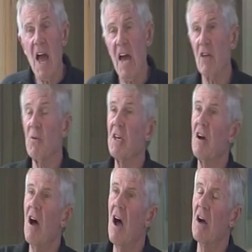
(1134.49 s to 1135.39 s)
and as we
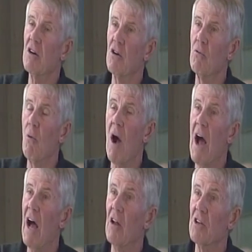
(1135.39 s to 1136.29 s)
conquered
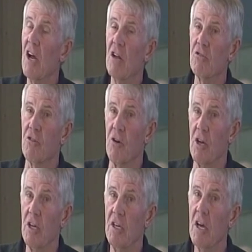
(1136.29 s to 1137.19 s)
wild
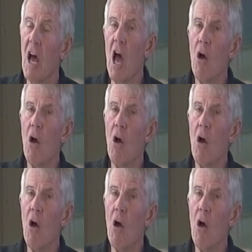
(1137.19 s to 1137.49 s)
country,